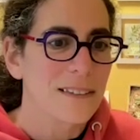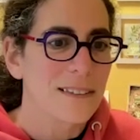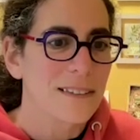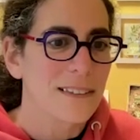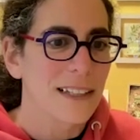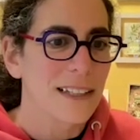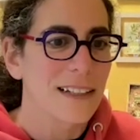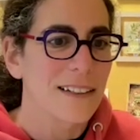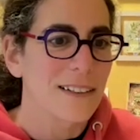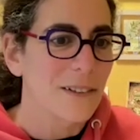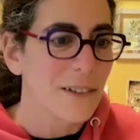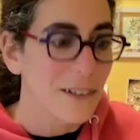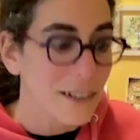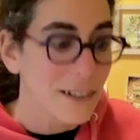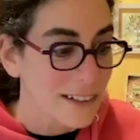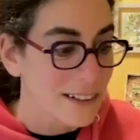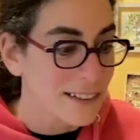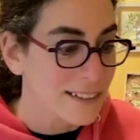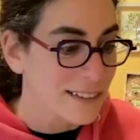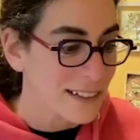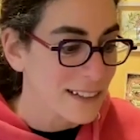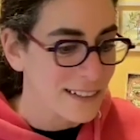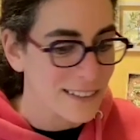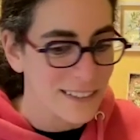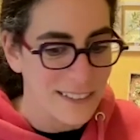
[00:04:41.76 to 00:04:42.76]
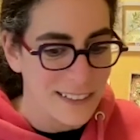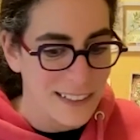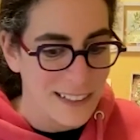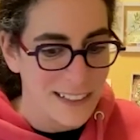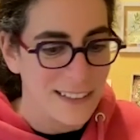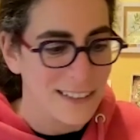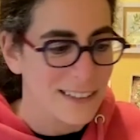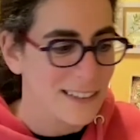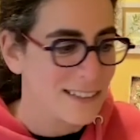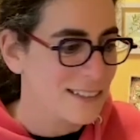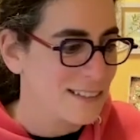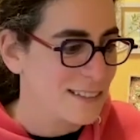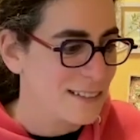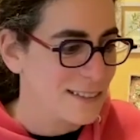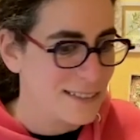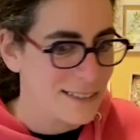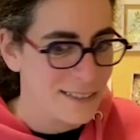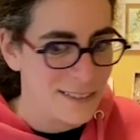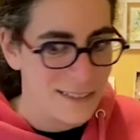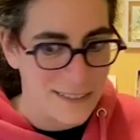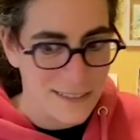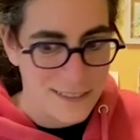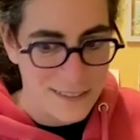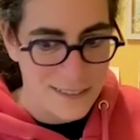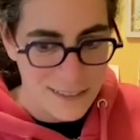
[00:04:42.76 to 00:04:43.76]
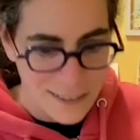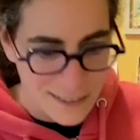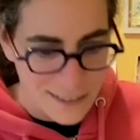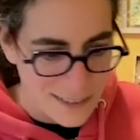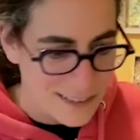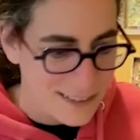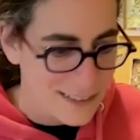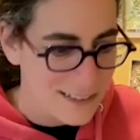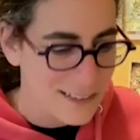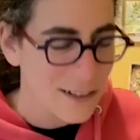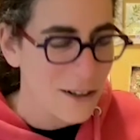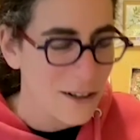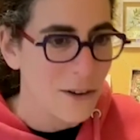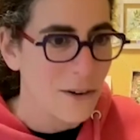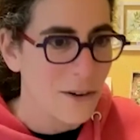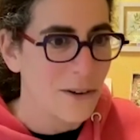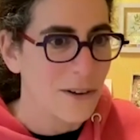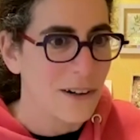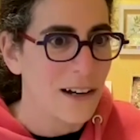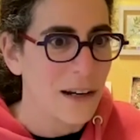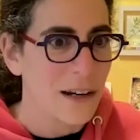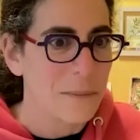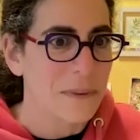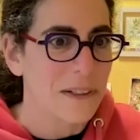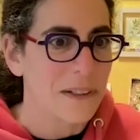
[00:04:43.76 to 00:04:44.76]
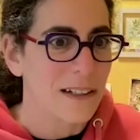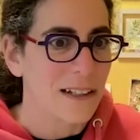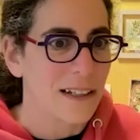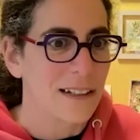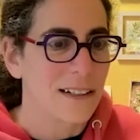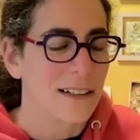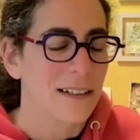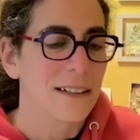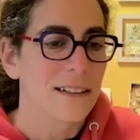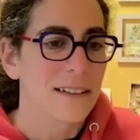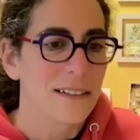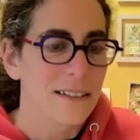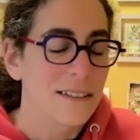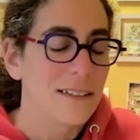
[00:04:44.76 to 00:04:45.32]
like organizationally, it's so complicated.